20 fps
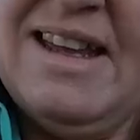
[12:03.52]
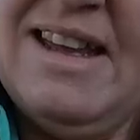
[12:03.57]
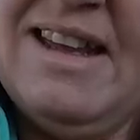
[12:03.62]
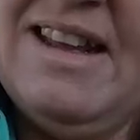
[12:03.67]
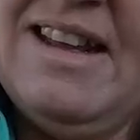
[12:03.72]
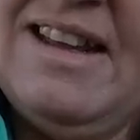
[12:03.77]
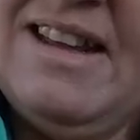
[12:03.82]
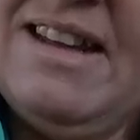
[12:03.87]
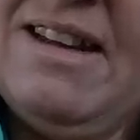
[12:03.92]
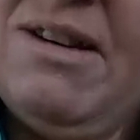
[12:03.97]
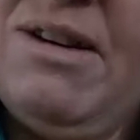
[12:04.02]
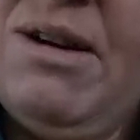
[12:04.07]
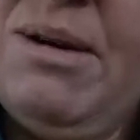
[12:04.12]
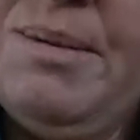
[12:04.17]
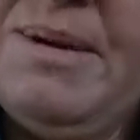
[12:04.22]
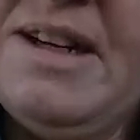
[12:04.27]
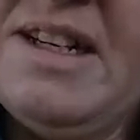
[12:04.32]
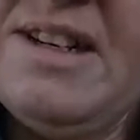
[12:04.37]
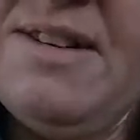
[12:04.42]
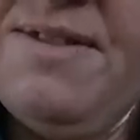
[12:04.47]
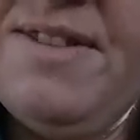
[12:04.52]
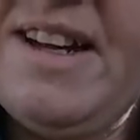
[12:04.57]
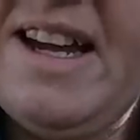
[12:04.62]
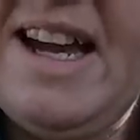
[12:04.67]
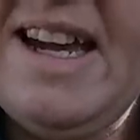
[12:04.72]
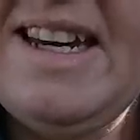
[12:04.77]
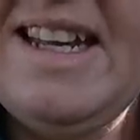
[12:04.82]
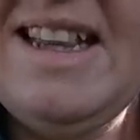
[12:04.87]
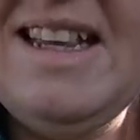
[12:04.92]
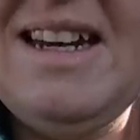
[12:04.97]
is a whole bunch of
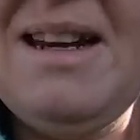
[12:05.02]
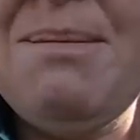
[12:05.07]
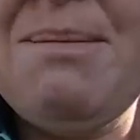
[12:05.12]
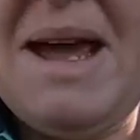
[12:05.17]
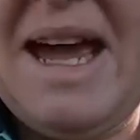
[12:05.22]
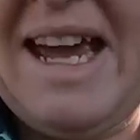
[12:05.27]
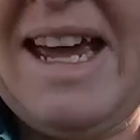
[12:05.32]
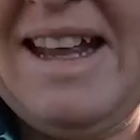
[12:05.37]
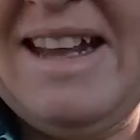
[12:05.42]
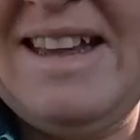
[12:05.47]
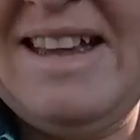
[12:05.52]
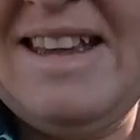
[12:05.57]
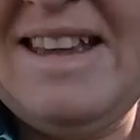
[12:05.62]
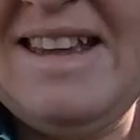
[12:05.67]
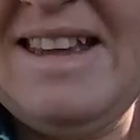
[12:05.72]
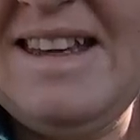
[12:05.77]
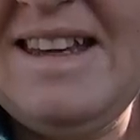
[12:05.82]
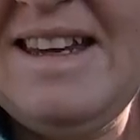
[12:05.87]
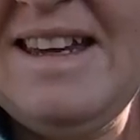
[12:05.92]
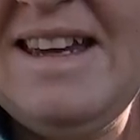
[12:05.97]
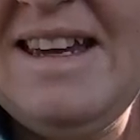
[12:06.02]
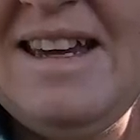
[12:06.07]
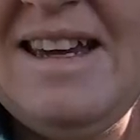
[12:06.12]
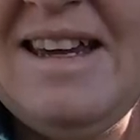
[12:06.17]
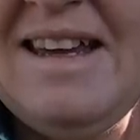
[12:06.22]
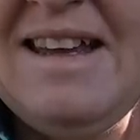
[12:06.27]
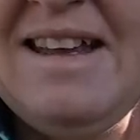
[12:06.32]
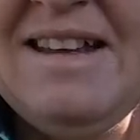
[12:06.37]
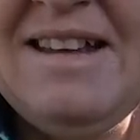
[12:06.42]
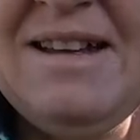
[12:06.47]
tiny little maggots.
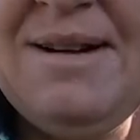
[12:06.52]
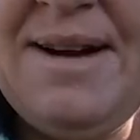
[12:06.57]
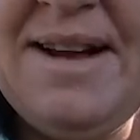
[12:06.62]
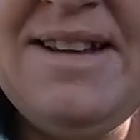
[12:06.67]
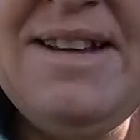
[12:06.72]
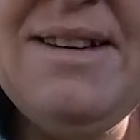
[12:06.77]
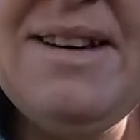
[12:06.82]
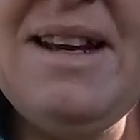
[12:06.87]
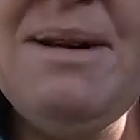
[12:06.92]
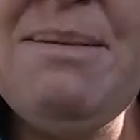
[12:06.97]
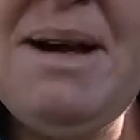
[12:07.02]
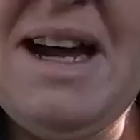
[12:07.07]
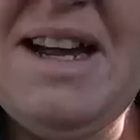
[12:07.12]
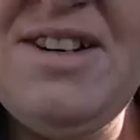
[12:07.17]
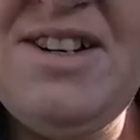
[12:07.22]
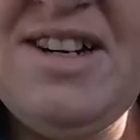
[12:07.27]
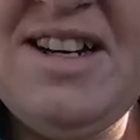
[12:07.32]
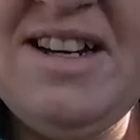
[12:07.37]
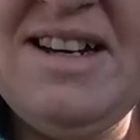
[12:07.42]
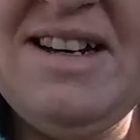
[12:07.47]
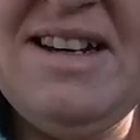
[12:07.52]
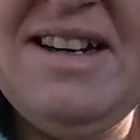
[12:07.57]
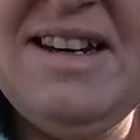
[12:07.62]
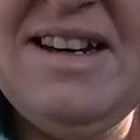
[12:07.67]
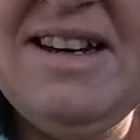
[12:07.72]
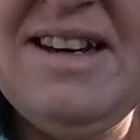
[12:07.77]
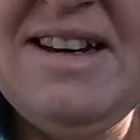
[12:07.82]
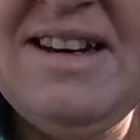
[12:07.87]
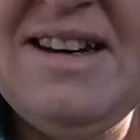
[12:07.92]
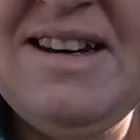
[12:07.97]
So as you can
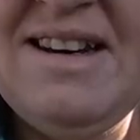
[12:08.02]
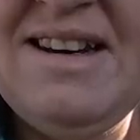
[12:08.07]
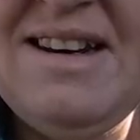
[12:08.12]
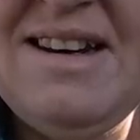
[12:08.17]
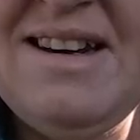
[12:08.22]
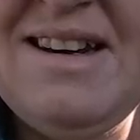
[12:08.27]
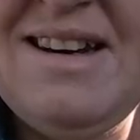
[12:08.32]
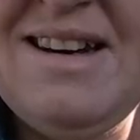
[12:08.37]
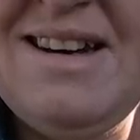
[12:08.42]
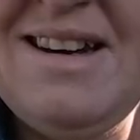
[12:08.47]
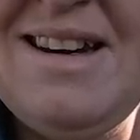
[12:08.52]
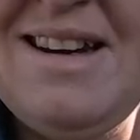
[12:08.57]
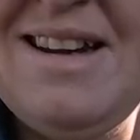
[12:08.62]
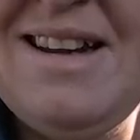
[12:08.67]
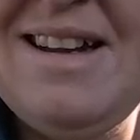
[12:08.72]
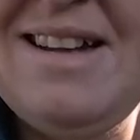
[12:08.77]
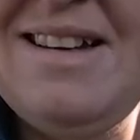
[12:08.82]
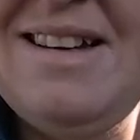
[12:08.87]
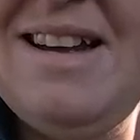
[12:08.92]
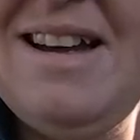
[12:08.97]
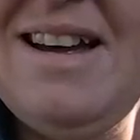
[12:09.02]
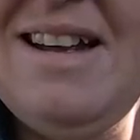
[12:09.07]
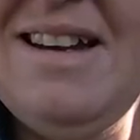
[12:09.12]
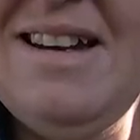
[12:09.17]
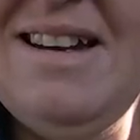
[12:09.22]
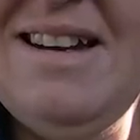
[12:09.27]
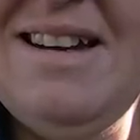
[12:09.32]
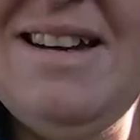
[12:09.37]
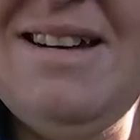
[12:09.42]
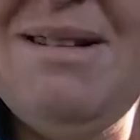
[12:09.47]
imagine, it's not
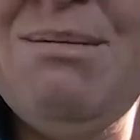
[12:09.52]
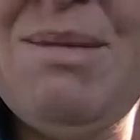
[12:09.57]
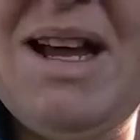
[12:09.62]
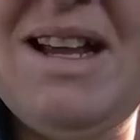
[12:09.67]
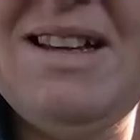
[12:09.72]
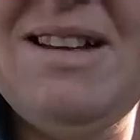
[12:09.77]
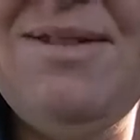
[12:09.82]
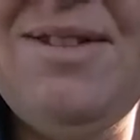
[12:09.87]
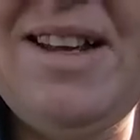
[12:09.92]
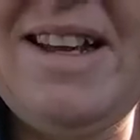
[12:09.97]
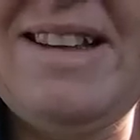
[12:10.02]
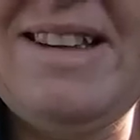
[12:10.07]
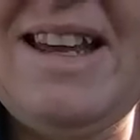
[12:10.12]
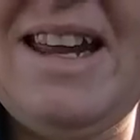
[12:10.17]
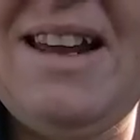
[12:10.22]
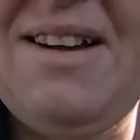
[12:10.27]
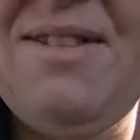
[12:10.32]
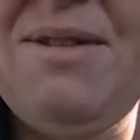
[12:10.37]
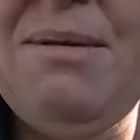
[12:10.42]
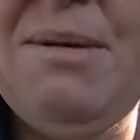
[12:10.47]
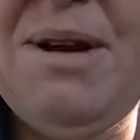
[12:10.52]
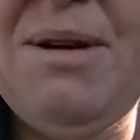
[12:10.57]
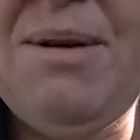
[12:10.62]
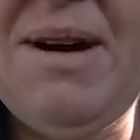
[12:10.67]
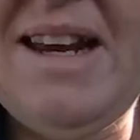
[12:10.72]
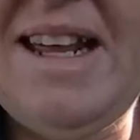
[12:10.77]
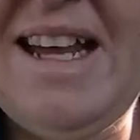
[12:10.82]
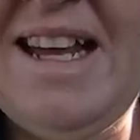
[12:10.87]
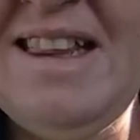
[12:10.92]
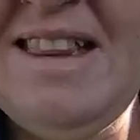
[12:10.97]
massively exciting for me to
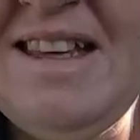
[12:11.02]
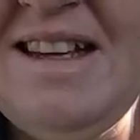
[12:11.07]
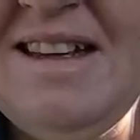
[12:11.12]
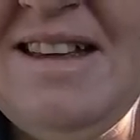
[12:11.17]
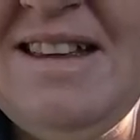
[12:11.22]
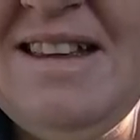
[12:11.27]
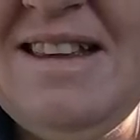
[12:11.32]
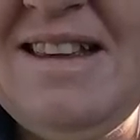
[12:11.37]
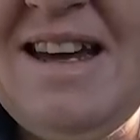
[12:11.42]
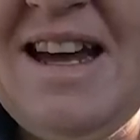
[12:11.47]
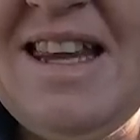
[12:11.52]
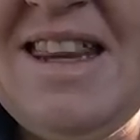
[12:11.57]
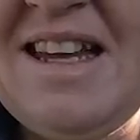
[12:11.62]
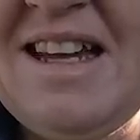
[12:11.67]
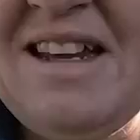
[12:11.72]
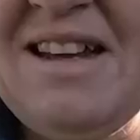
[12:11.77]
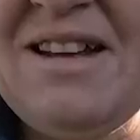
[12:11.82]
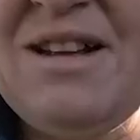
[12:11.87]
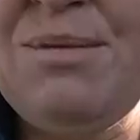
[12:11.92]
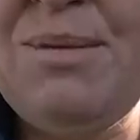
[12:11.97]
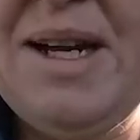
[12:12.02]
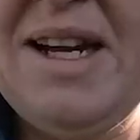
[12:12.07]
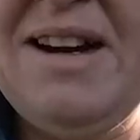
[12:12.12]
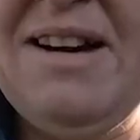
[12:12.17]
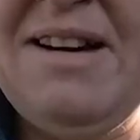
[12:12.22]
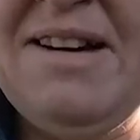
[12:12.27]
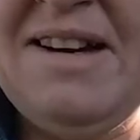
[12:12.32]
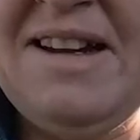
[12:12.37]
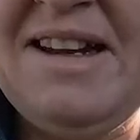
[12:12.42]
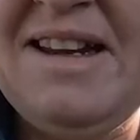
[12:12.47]
want to eat this. I think it looks
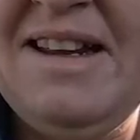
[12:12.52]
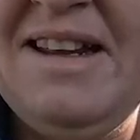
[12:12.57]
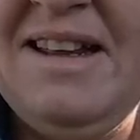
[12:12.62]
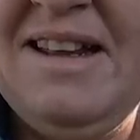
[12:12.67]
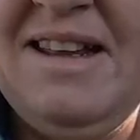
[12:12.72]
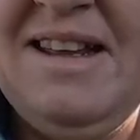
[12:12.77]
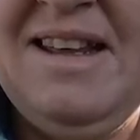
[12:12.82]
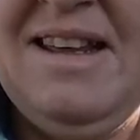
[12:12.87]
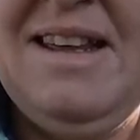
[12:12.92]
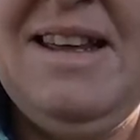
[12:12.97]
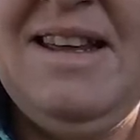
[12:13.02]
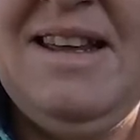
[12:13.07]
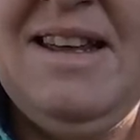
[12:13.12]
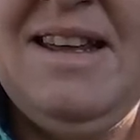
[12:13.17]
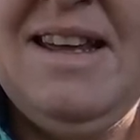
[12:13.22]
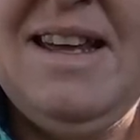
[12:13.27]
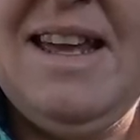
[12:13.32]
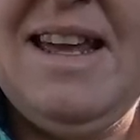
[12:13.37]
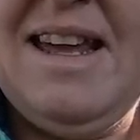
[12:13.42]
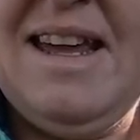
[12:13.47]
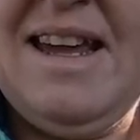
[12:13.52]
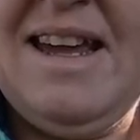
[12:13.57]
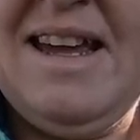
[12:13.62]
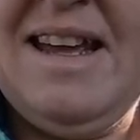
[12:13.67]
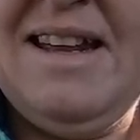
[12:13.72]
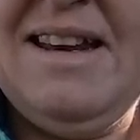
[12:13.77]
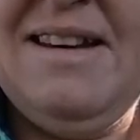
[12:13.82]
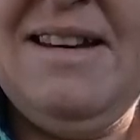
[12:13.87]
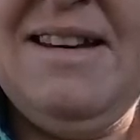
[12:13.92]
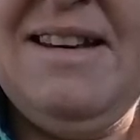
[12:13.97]
weird.
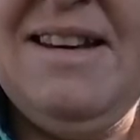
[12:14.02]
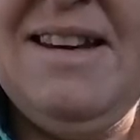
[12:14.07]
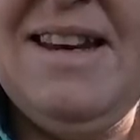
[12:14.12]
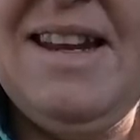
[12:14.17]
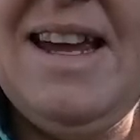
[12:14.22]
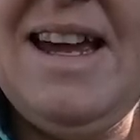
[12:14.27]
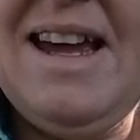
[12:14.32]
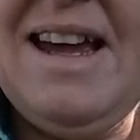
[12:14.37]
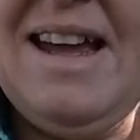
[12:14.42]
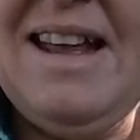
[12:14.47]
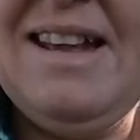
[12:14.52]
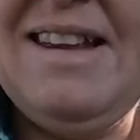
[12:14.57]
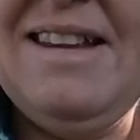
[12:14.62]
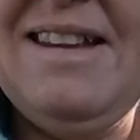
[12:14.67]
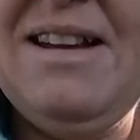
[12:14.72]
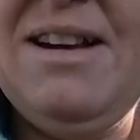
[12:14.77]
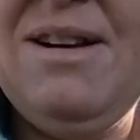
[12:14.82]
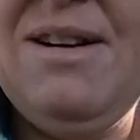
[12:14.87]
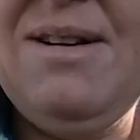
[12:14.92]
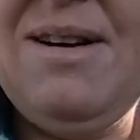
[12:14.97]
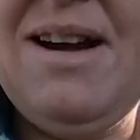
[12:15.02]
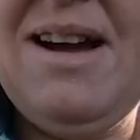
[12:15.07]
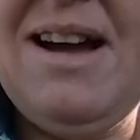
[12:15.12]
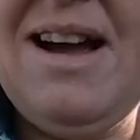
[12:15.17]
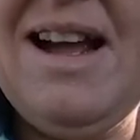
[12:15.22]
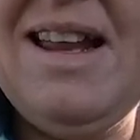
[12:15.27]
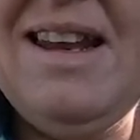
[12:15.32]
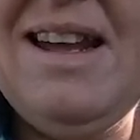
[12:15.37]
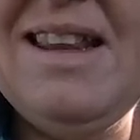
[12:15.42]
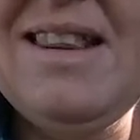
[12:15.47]
And yeah, so
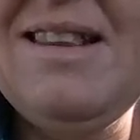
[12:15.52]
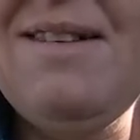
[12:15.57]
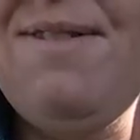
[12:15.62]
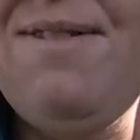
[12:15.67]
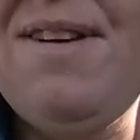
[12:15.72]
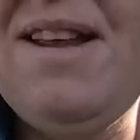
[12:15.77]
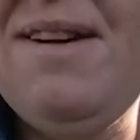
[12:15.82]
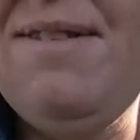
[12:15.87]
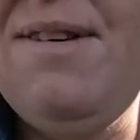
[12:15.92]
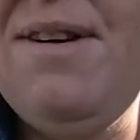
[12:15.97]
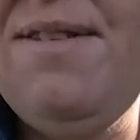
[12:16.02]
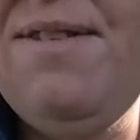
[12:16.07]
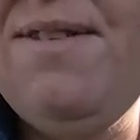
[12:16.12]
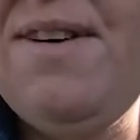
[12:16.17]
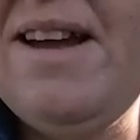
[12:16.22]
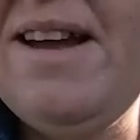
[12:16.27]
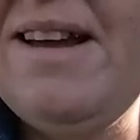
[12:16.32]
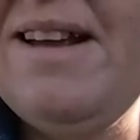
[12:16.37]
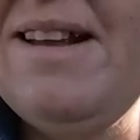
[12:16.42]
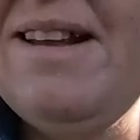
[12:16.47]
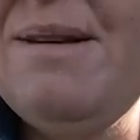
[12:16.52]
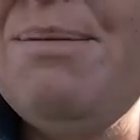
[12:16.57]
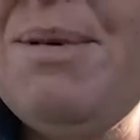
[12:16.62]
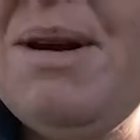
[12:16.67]
I like the flavor of figs,